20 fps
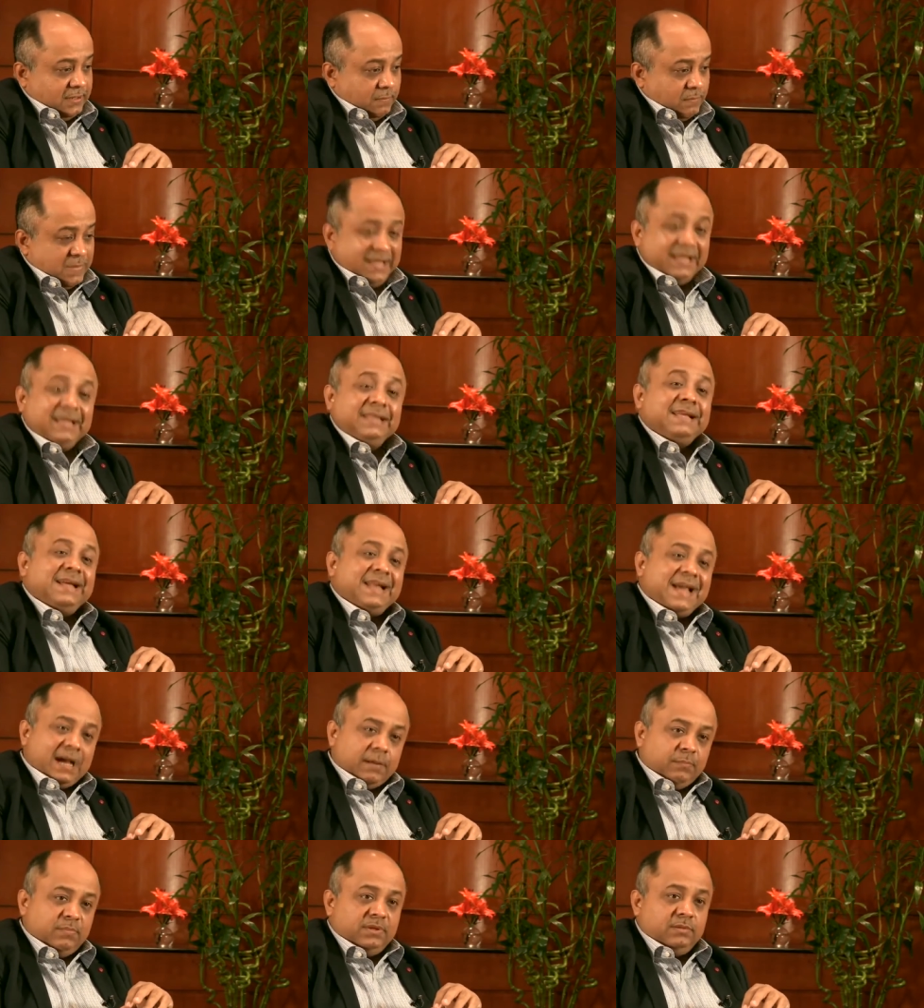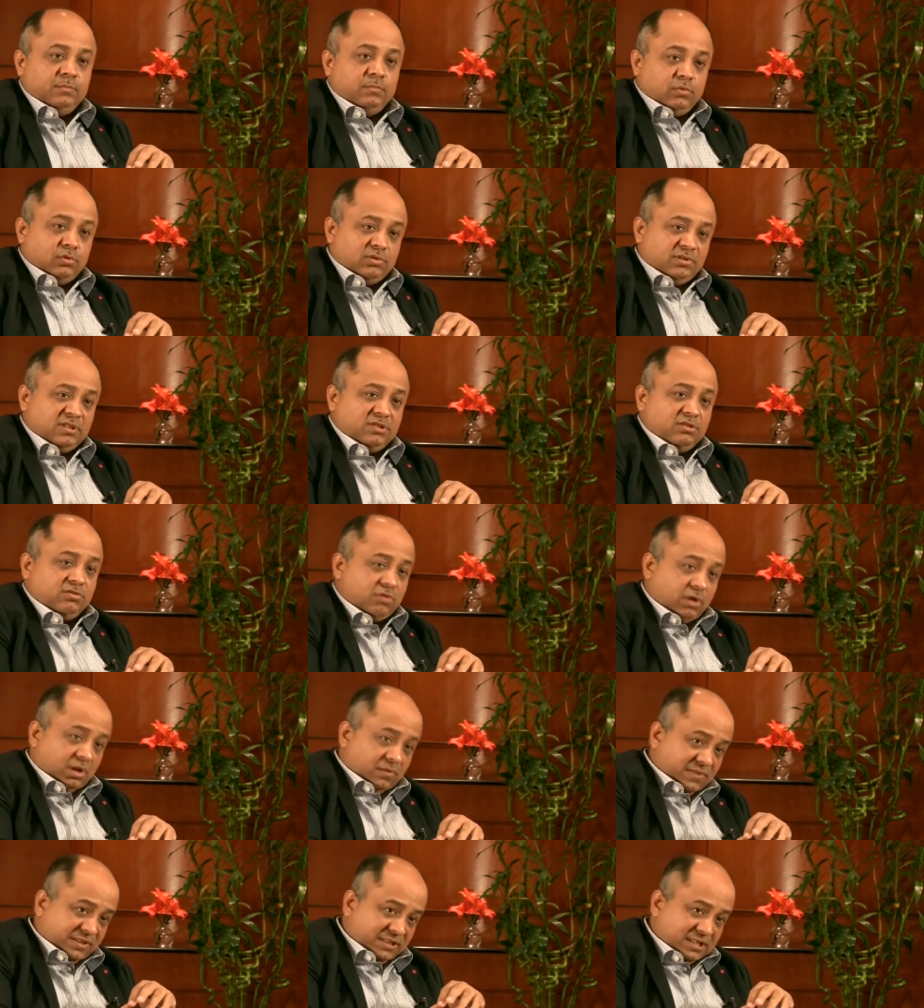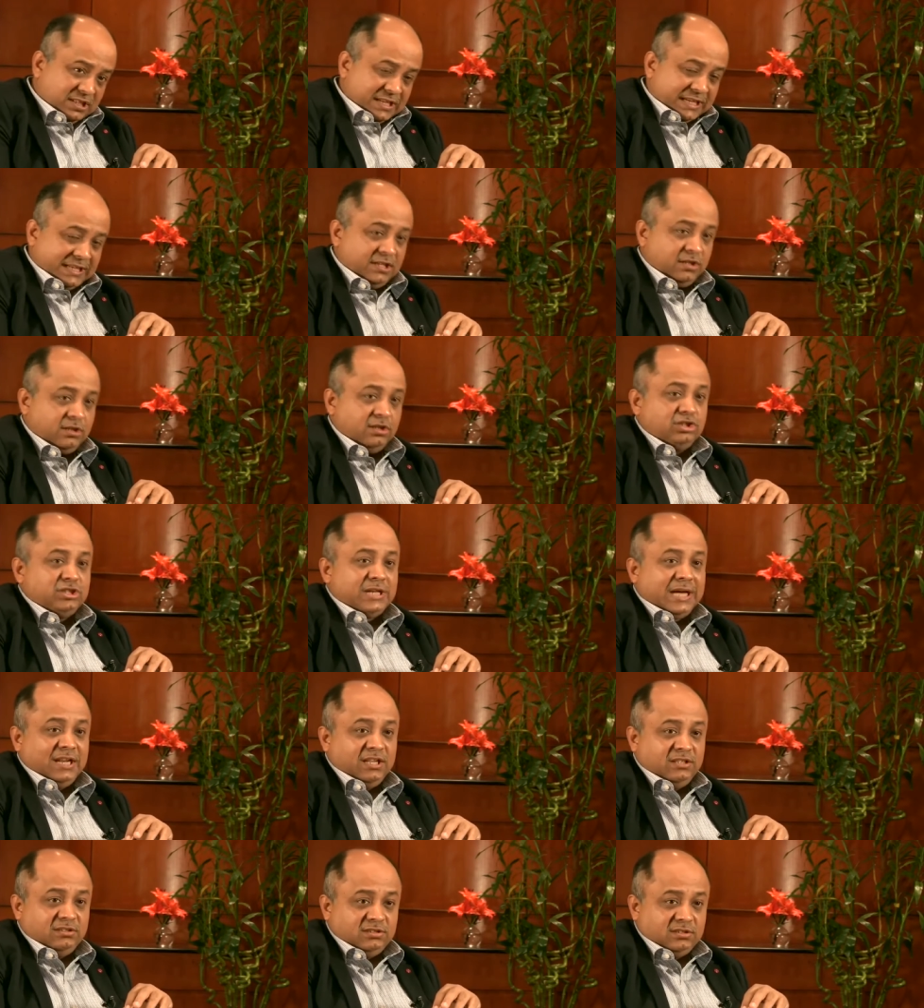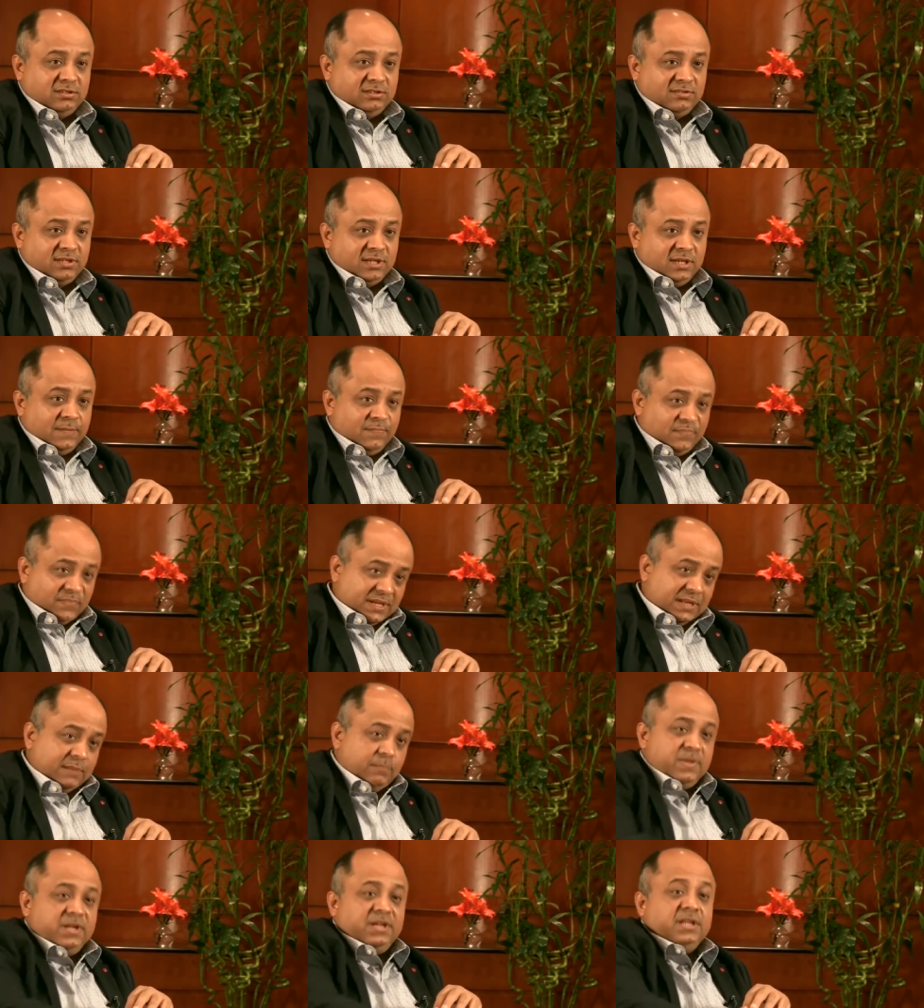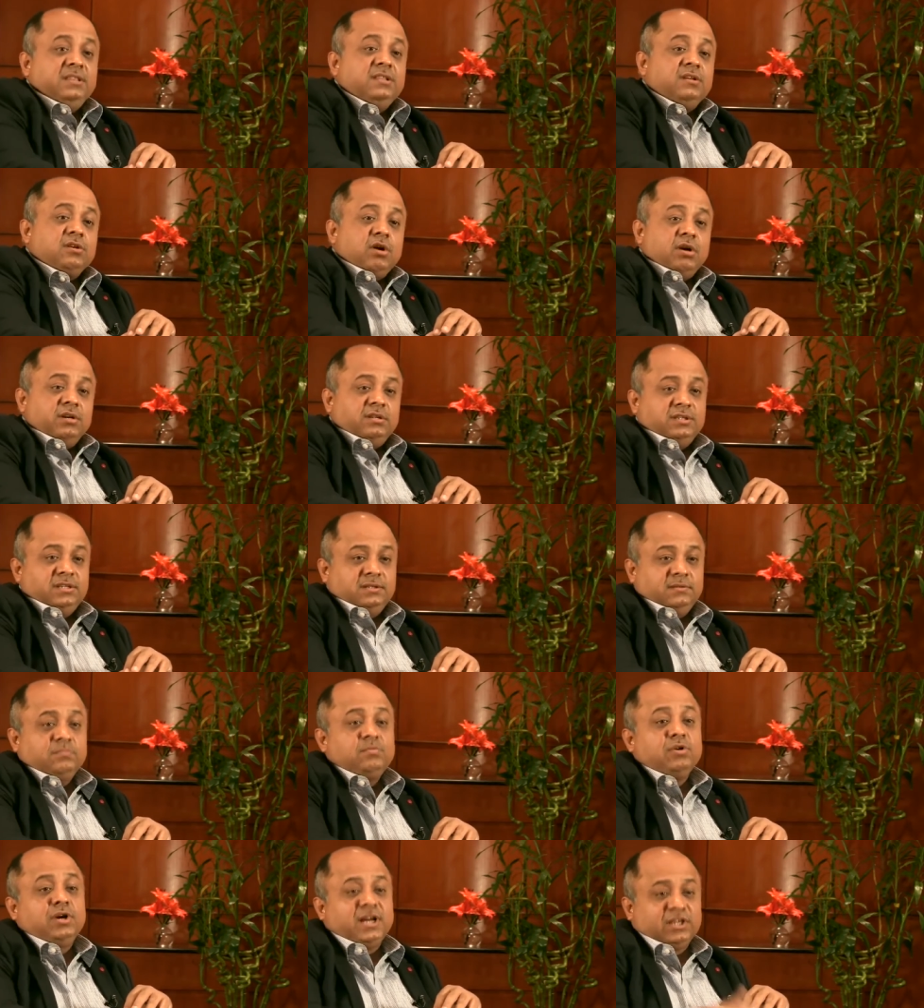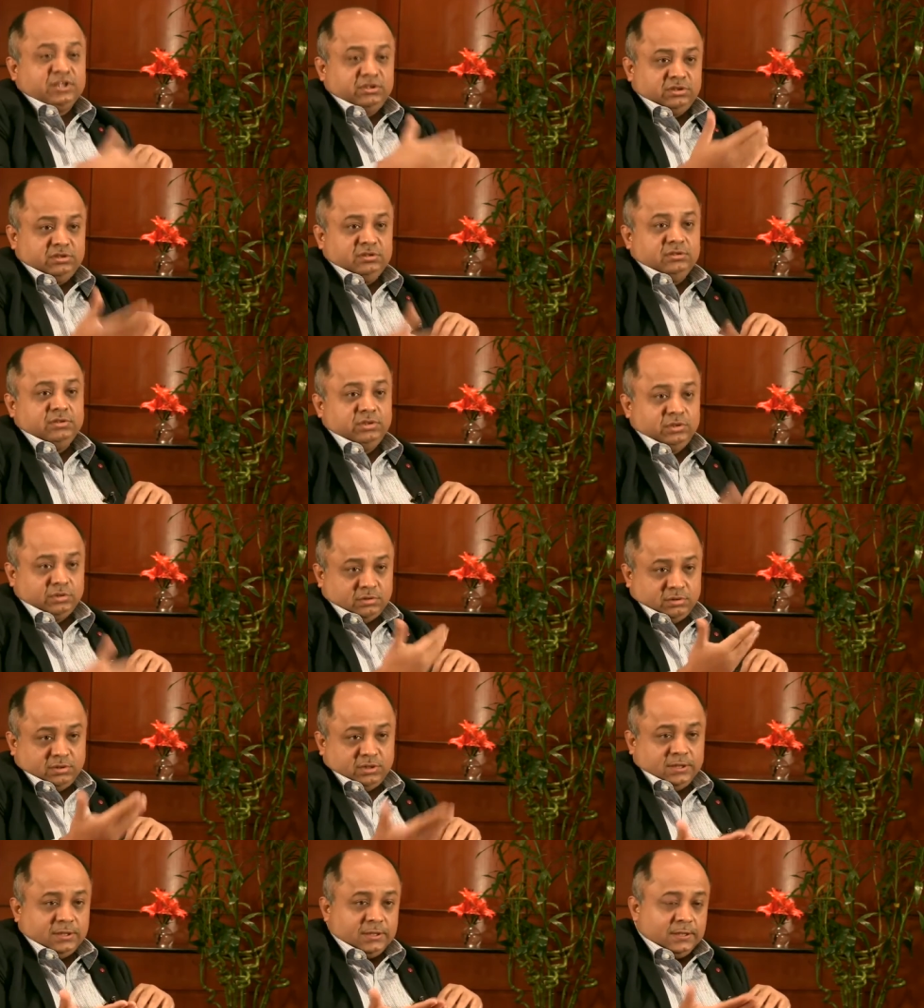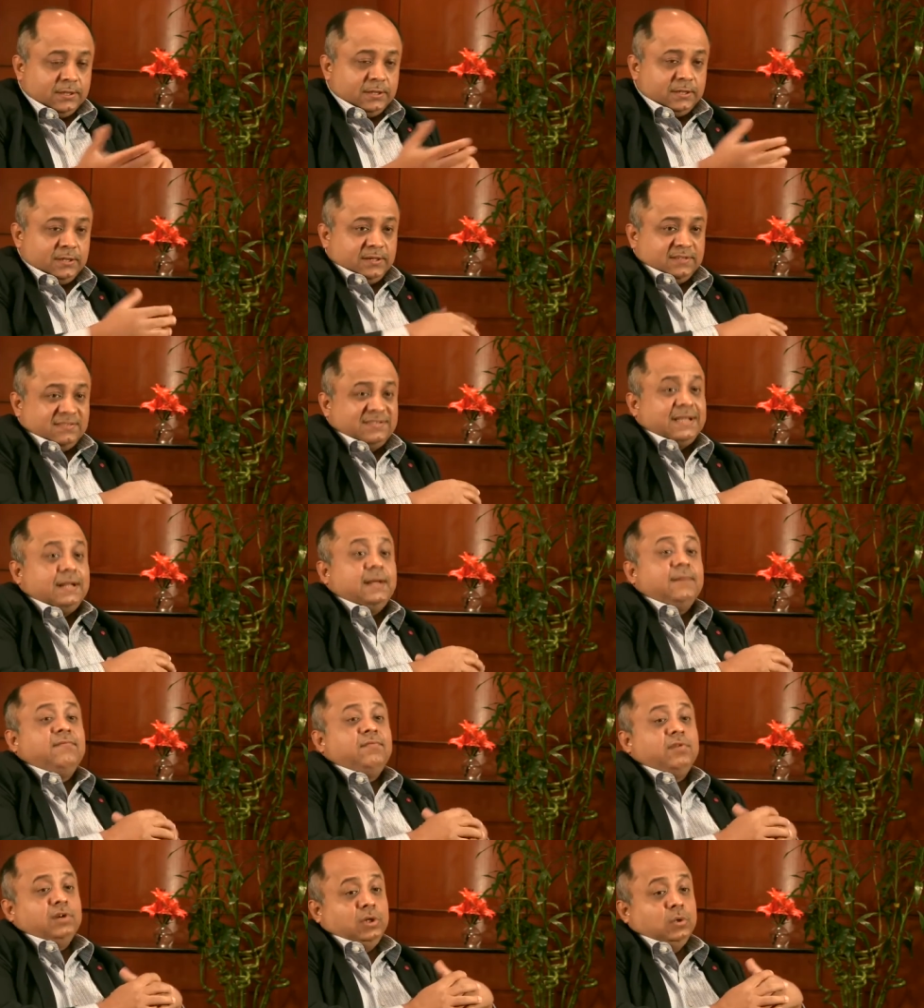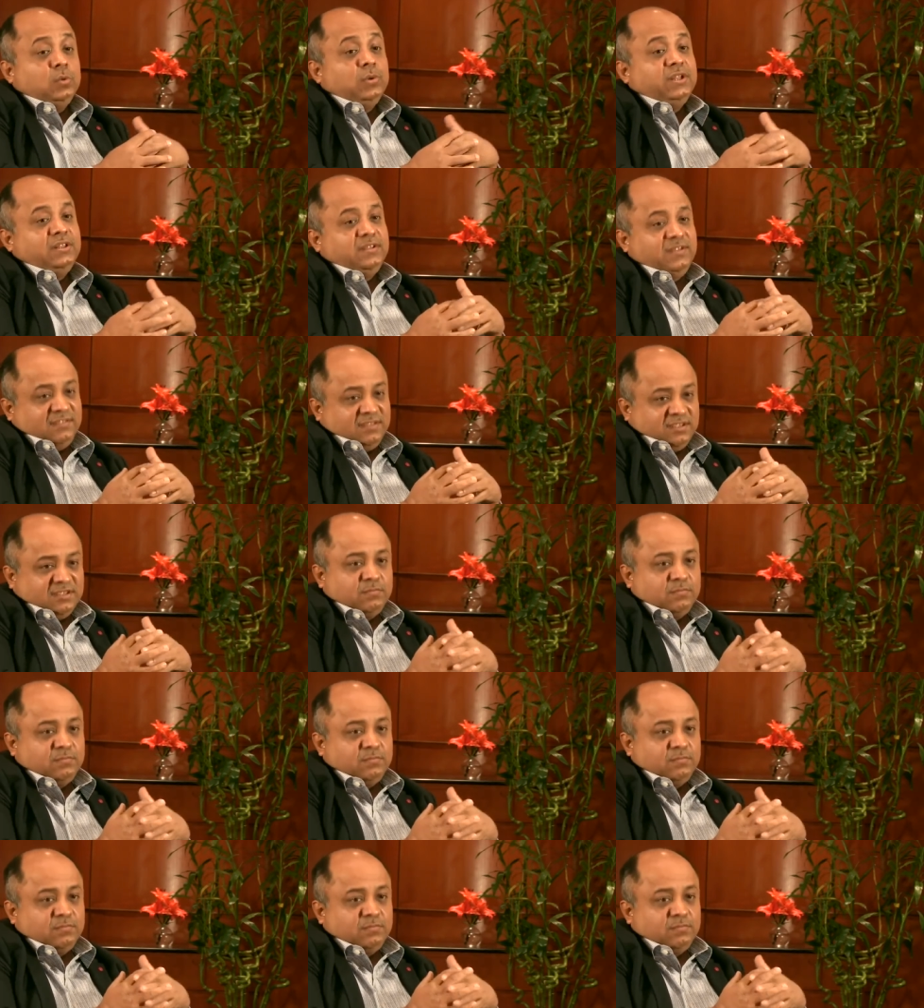in making that happen, both solving the technical challenges and making the content production, you know, uh, set up for doing these